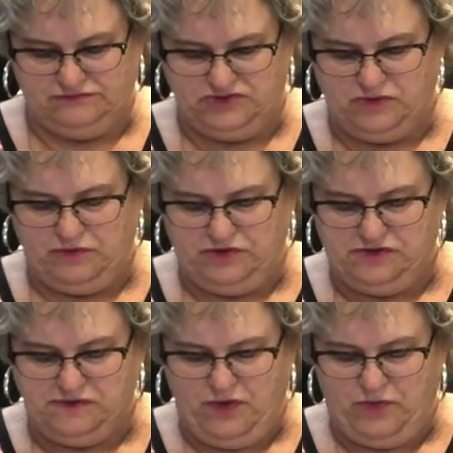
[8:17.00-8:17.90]
And we'll
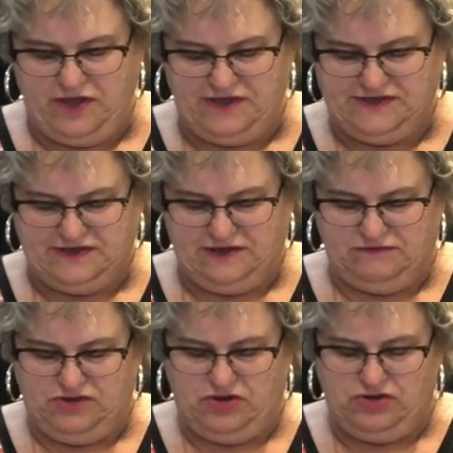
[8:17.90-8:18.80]
use my whisk.
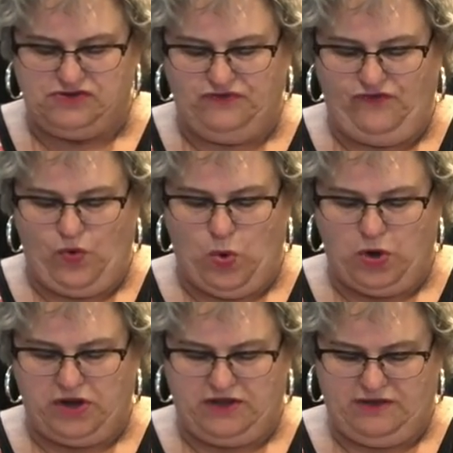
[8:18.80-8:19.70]
You could use a fork
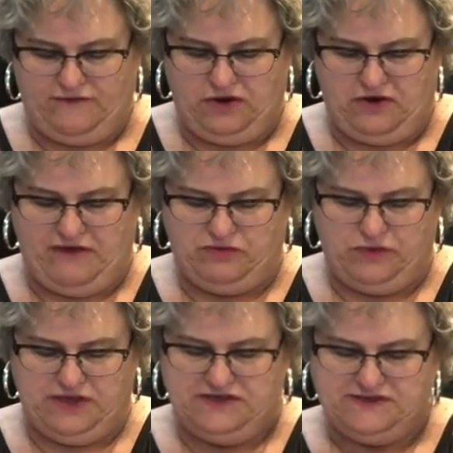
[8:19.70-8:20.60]
if you don't have a
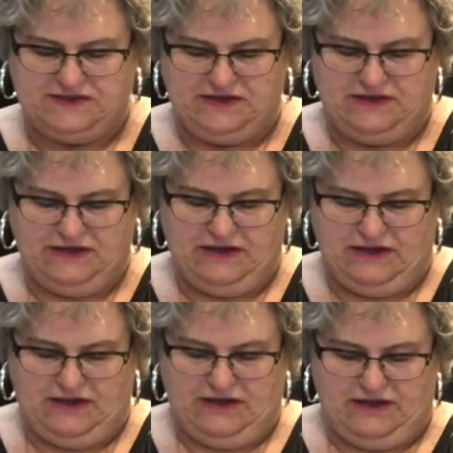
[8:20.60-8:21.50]
whisk.
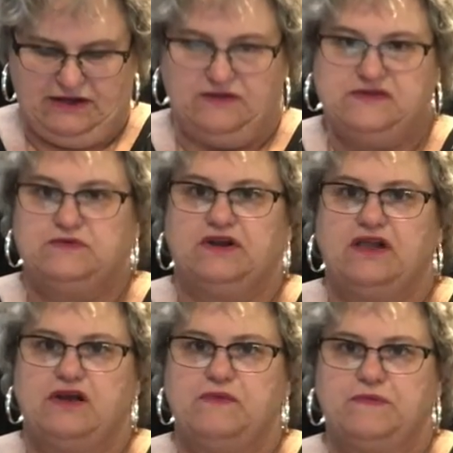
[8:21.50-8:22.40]
And that's what a
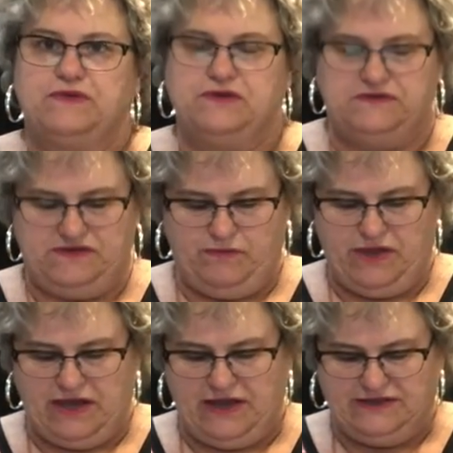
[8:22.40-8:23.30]
lot of people use to
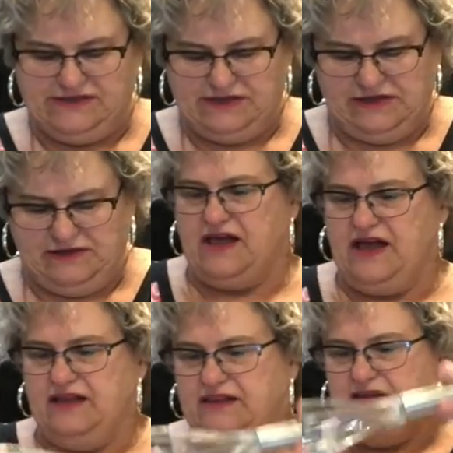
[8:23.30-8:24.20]
beat eggs.
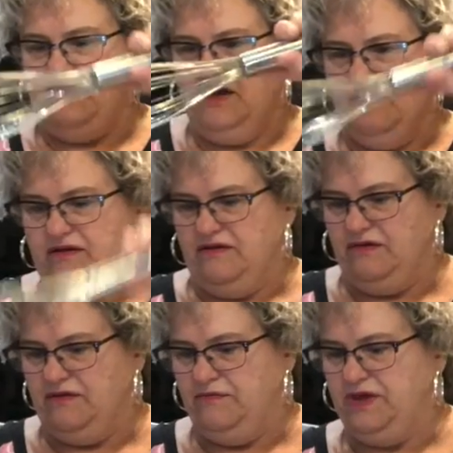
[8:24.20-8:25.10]
Slightly
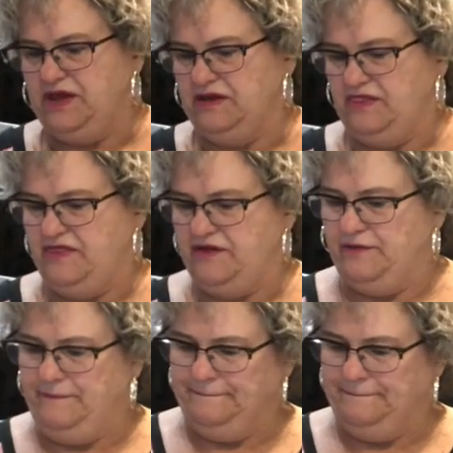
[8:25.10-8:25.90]
beaten them.